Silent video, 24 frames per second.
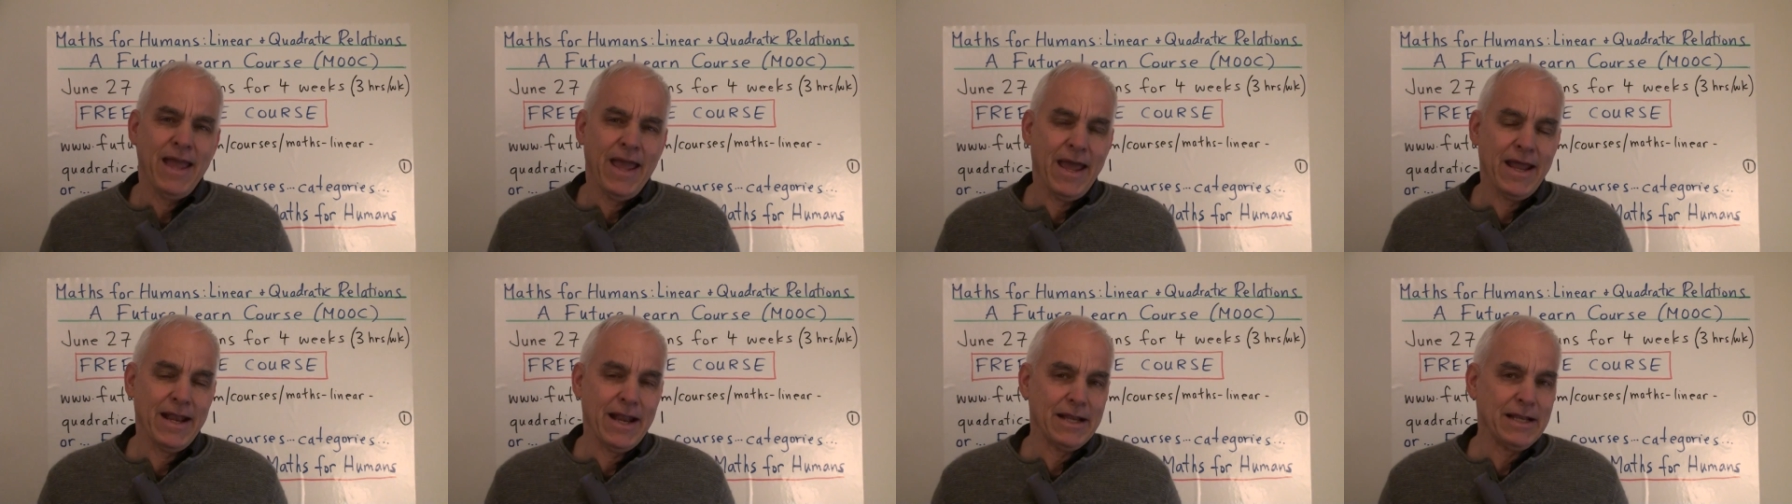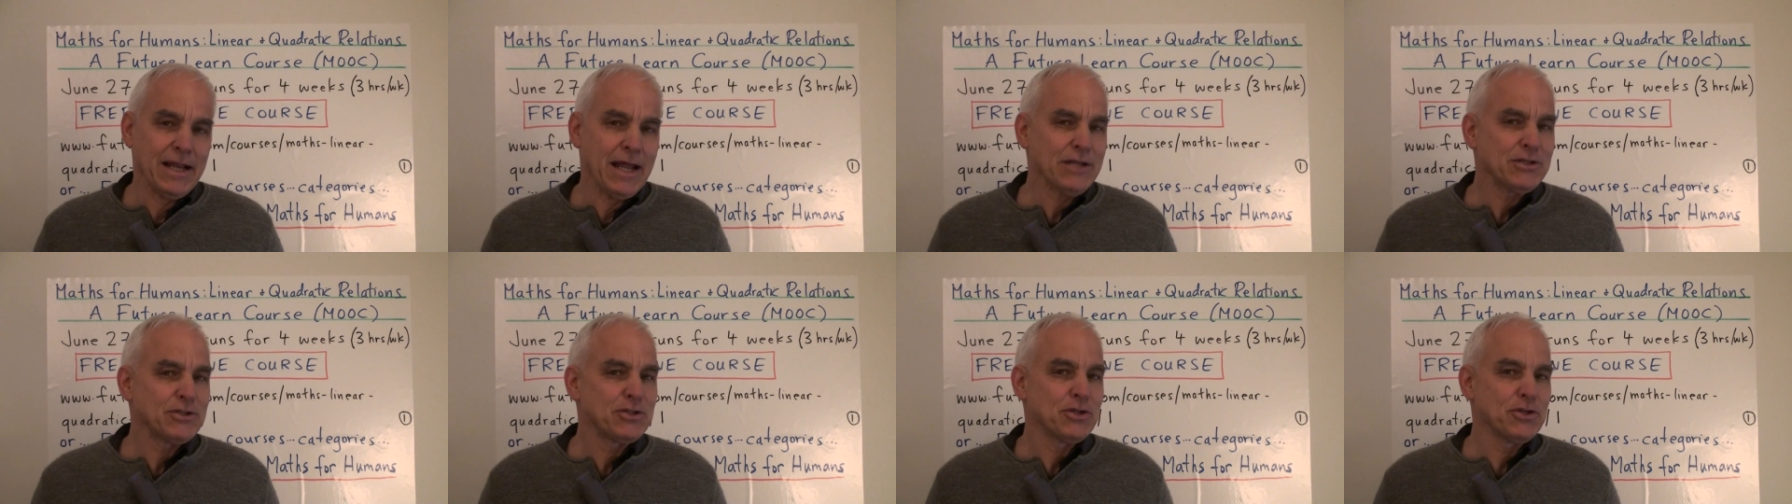and I'd
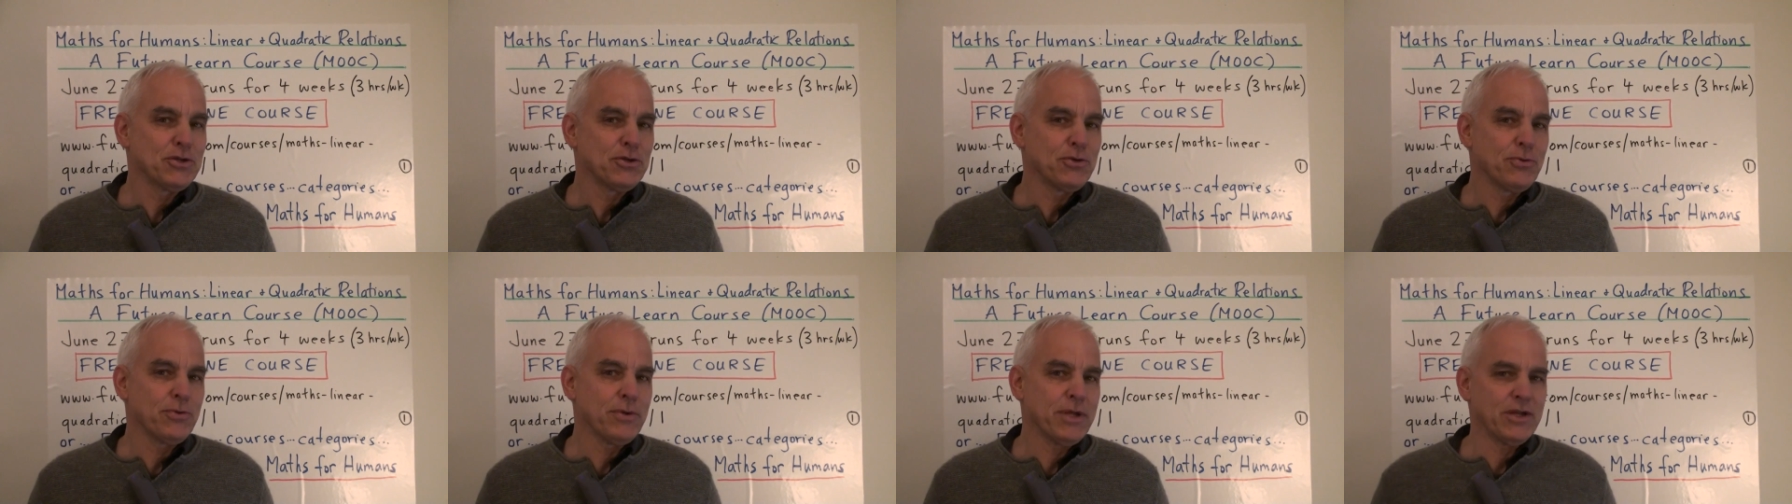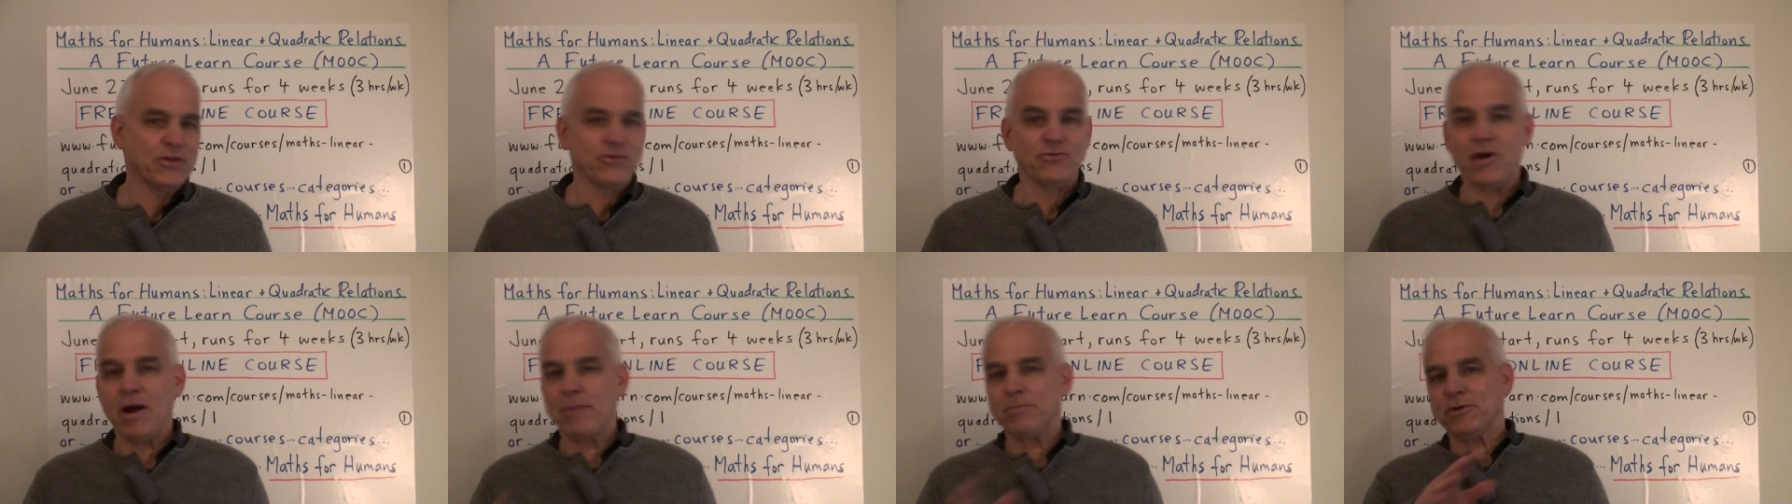like to
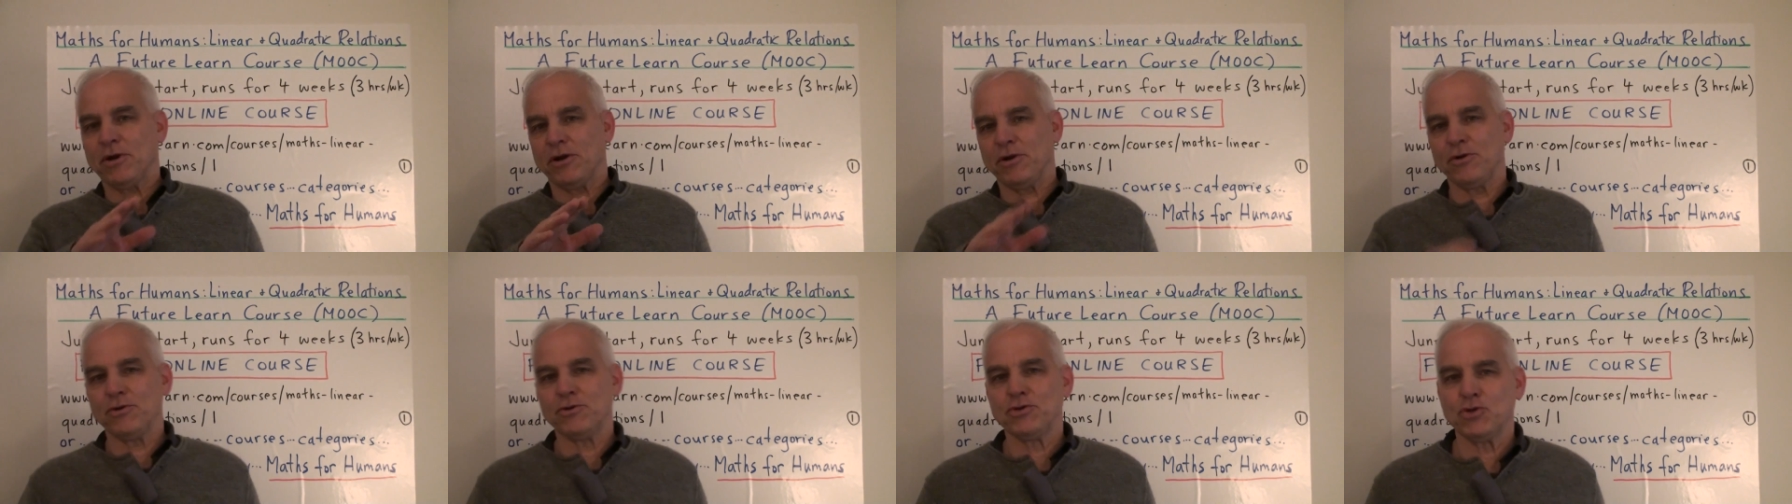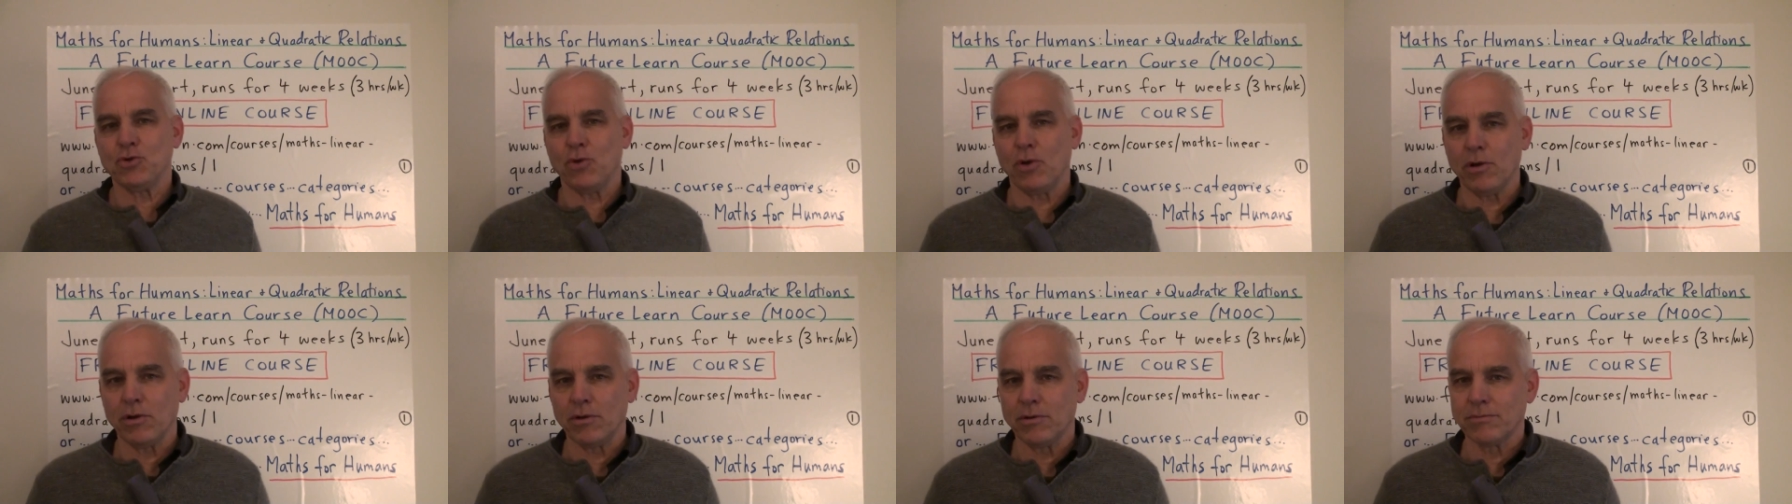interrupt our
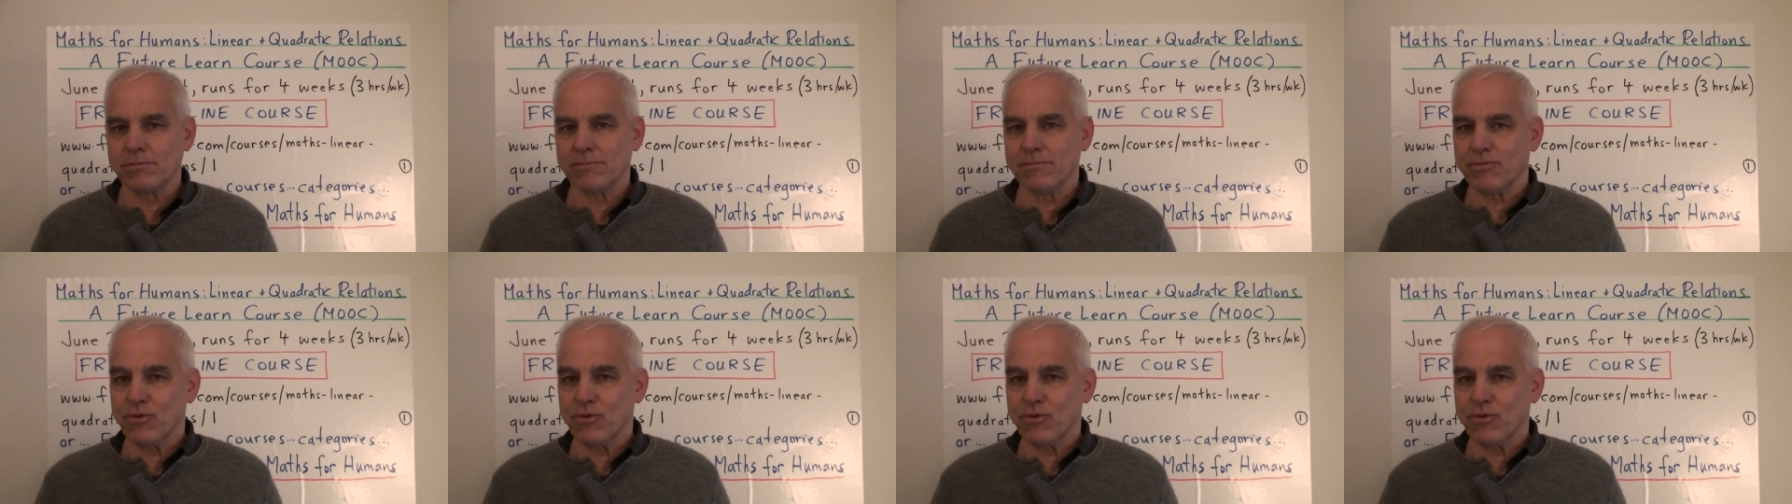usual